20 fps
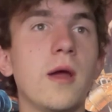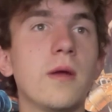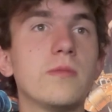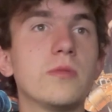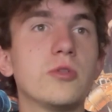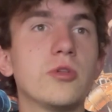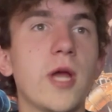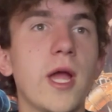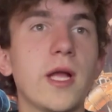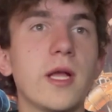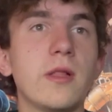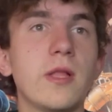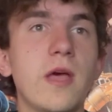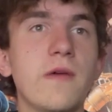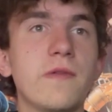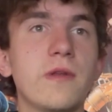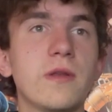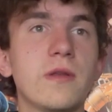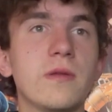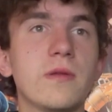Track
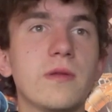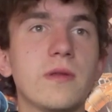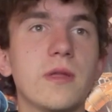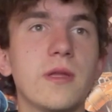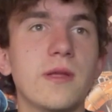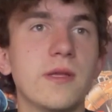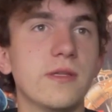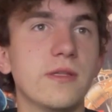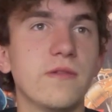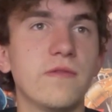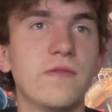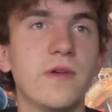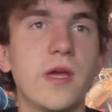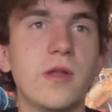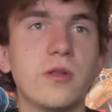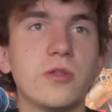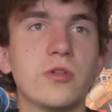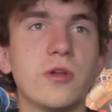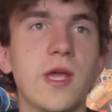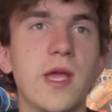11 is the
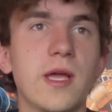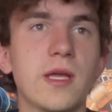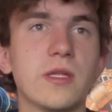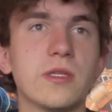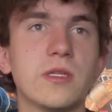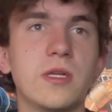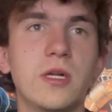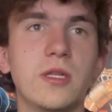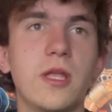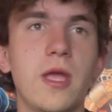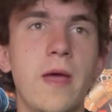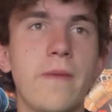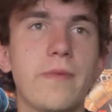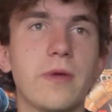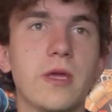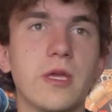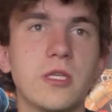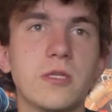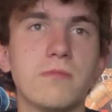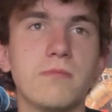final track. It's called
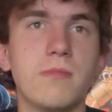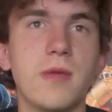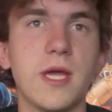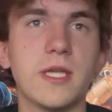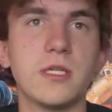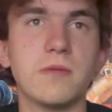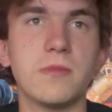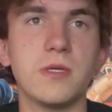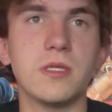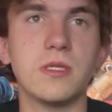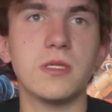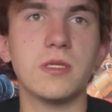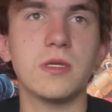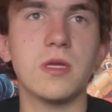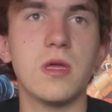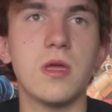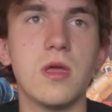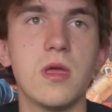Epicus Maximus.